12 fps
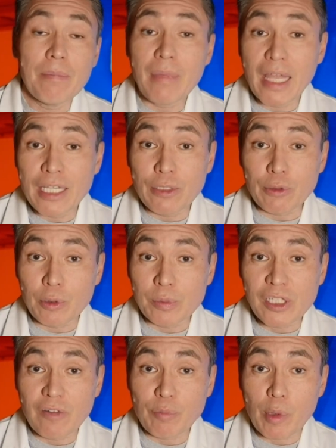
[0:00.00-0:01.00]
Many
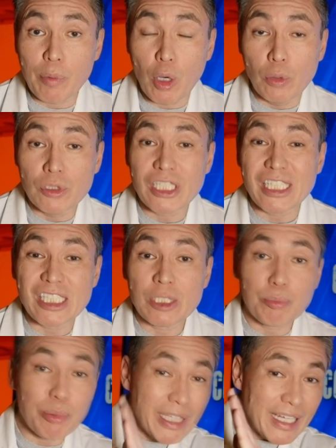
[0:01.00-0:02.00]
groups have proposed
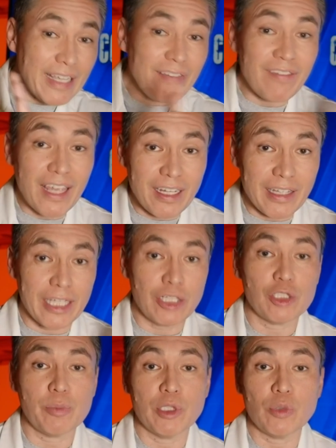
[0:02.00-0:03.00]
splitting
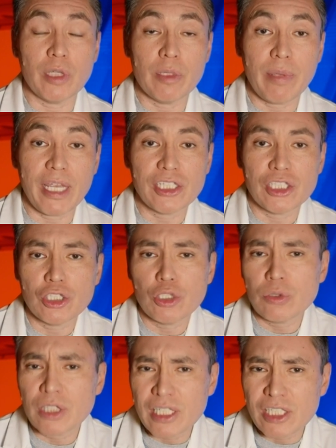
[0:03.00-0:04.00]
ventilators between
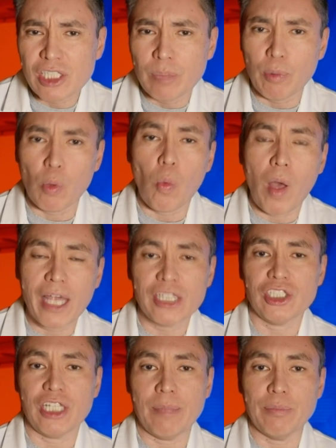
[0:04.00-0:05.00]
patients using a simple
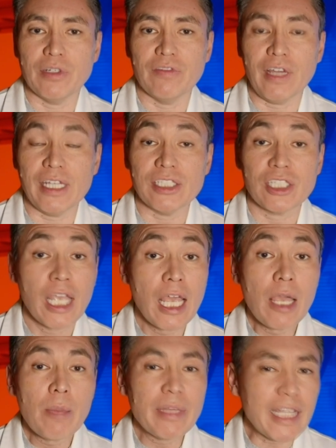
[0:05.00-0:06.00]
Y-shaped device,
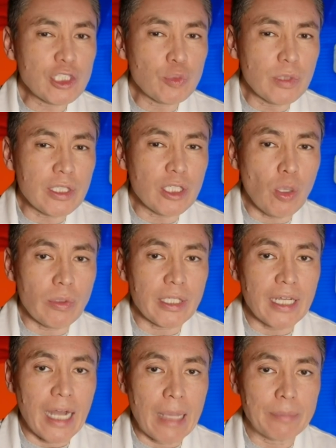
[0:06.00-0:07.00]
but that's really
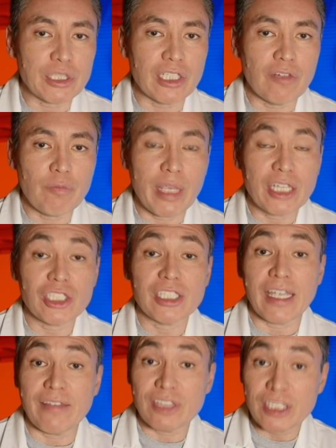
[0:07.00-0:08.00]
only an option if
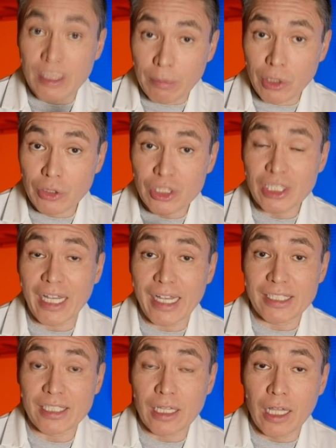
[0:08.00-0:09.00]
patients have similar
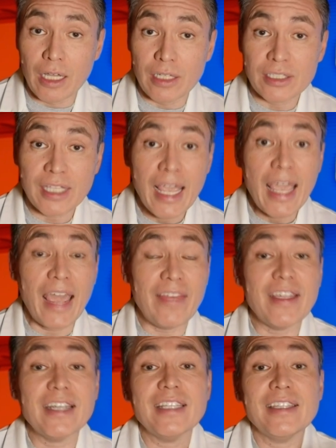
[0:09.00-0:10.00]
sized lungs
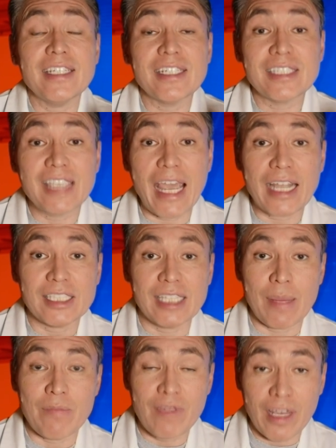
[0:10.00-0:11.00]
and they need the exact
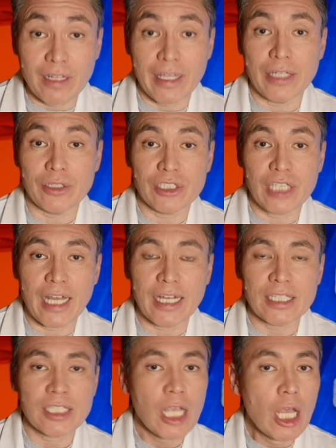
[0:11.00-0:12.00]
same ventilator
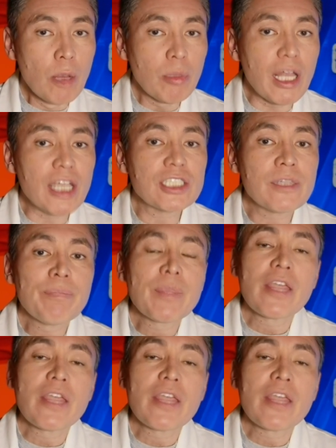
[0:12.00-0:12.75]
settings. Plus,